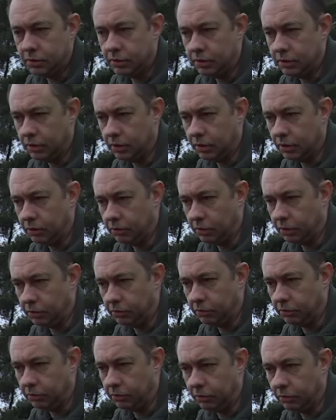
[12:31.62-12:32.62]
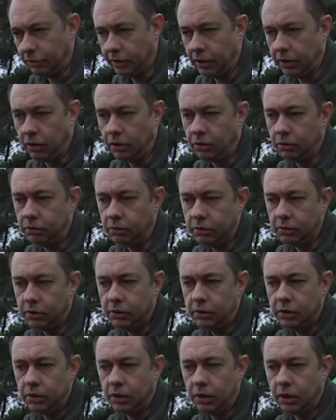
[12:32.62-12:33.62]
Uh, what else have we got in there? Oh,
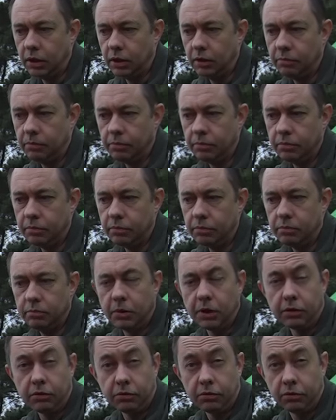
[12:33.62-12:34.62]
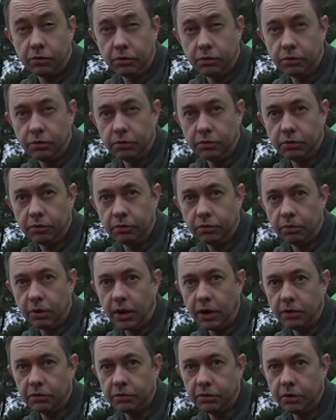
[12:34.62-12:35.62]
um, minstrels as
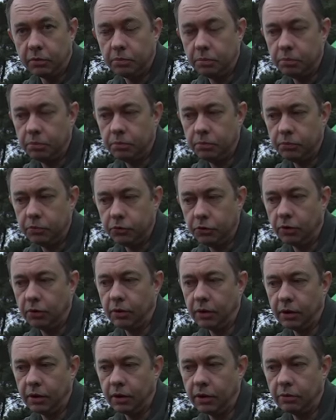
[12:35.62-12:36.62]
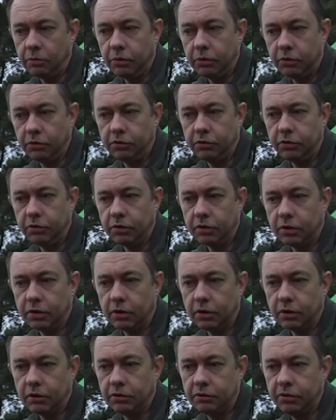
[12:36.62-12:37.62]
well. So chocolate with a
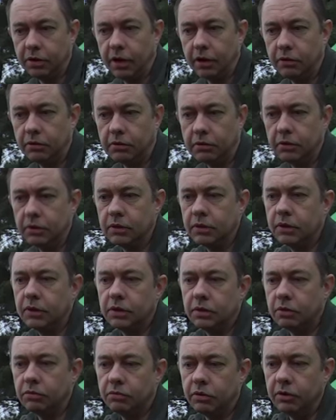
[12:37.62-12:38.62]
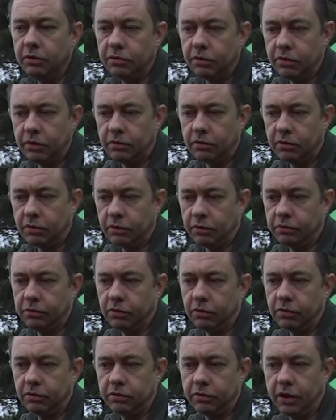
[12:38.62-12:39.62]
sugar shell. The reason it's got the
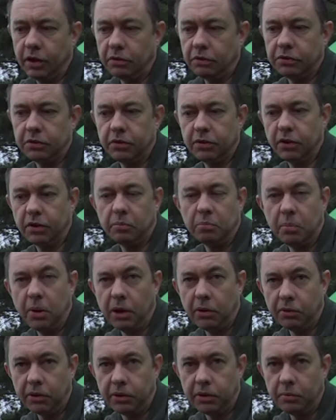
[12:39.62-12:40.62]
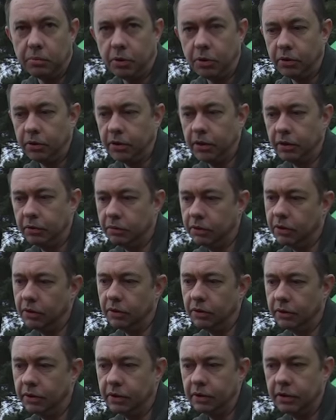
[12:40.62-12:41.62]
sugar shell is it doesn't melt in your pocket when you're
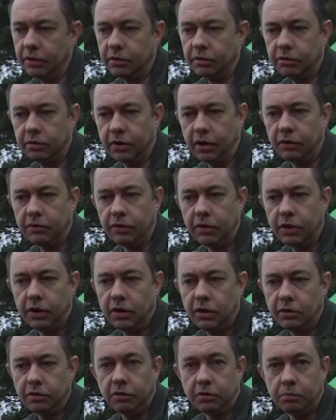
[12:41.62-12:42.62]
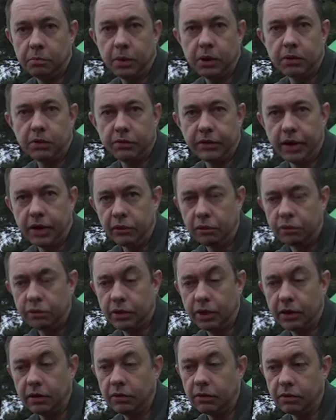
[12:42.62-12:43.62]
hiking and stuff. You just pick on that all
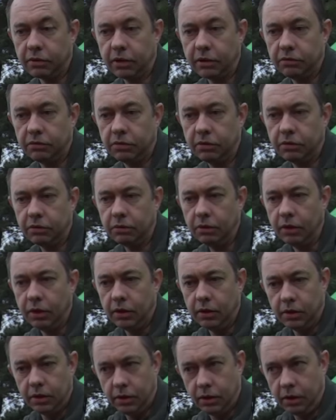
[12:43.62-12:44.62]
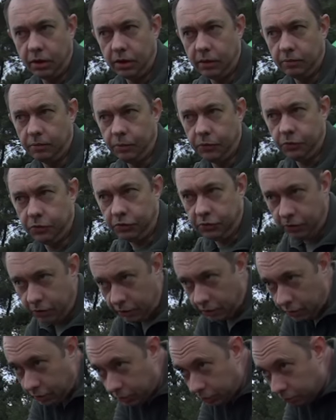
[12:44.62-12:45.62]
day long. Gives you um,
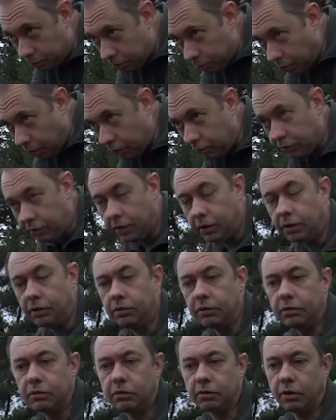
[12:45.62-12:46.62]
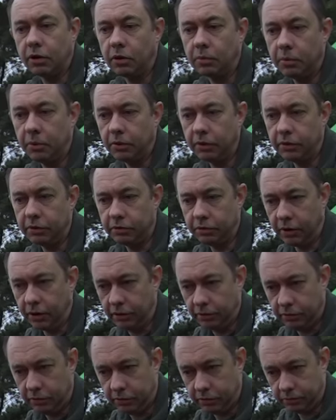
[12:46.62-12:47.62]
sugars, proteins,
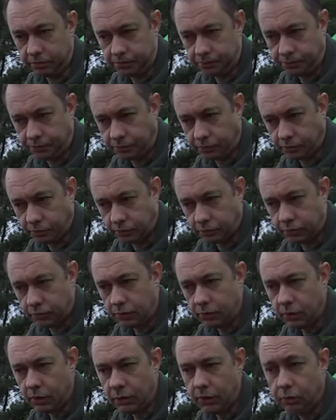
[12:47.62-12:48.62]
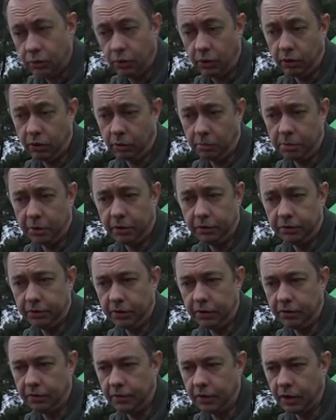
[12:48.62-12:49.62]
carbohydrates. Quite a lot of
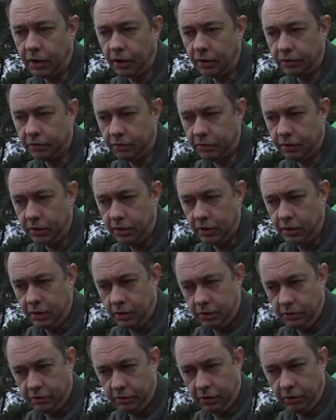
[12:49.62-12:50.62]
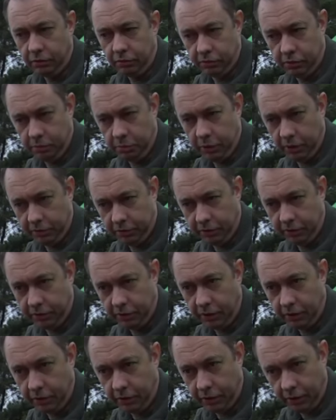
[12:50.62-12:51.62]
protein in the nuts. So suppresses
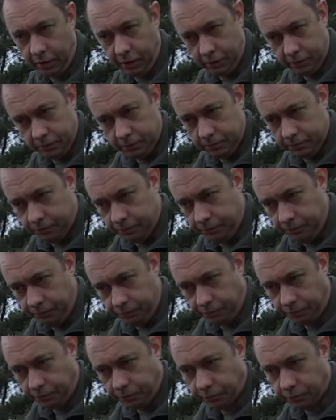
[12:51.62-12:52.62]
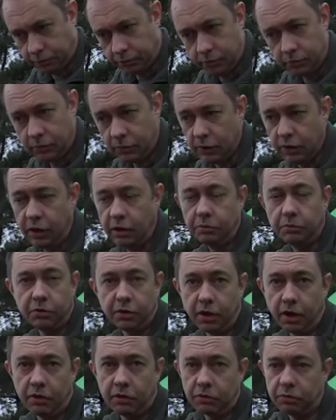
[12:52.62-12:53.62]
hunger keeps you
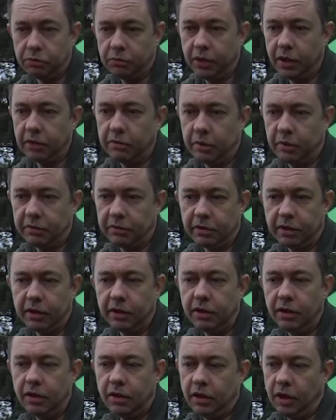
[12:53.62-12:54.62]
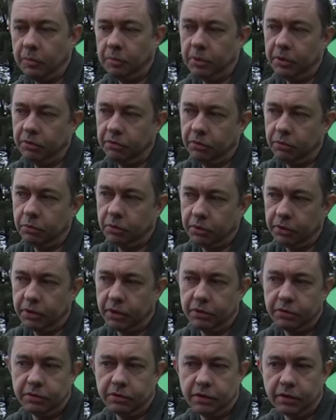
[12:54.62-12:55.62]
going all day basically. I've been through one of
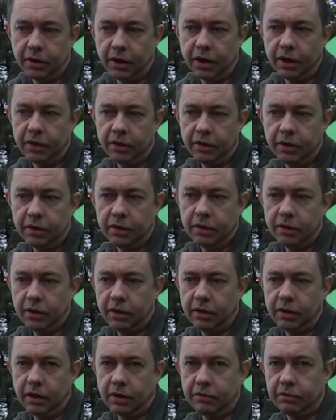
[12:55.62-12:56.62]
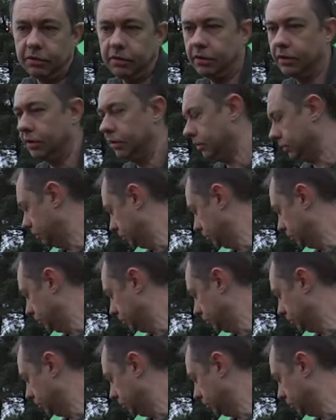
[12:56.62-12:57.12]
those today and that's uh,